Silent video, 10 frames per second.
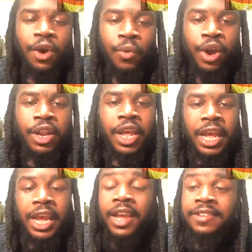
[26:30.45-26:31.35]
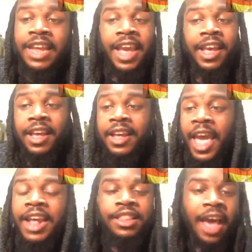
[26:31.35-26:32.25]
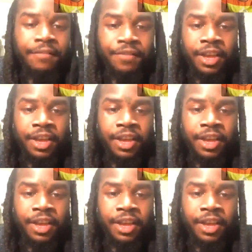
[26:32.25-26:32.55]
with is the HIV.